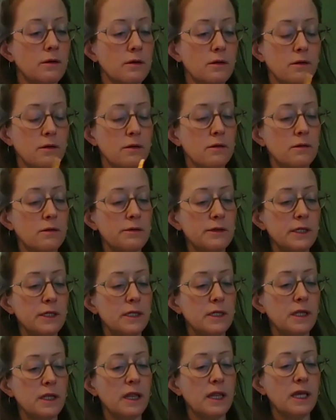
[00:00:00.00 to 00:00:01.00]
All
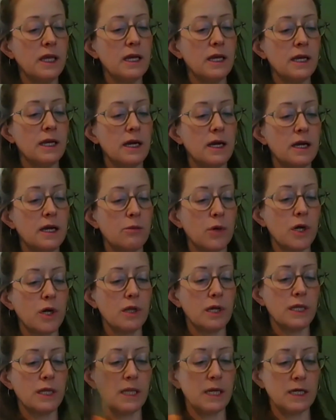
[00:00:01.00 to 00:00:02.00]
right, I think I got them
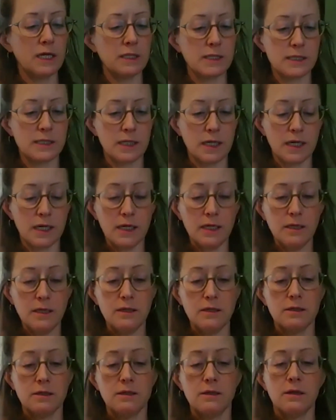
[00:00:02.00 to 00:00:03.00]
all on that side.
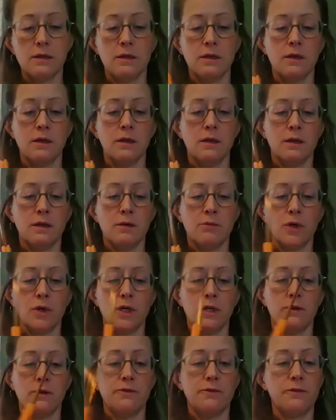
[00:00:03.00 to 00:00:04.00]

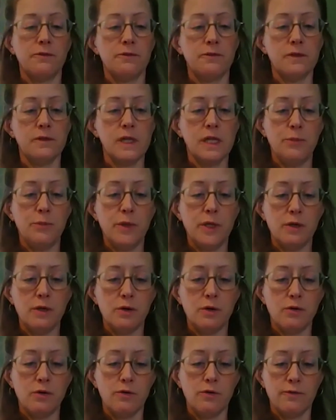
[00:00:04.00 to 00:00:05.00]
I'm going to flip it
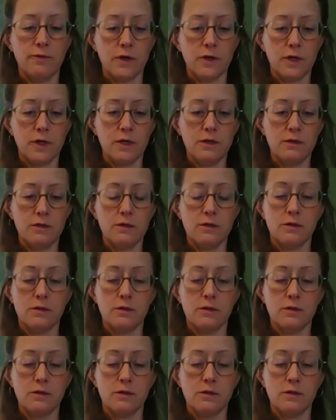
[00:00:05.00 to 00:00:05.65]
over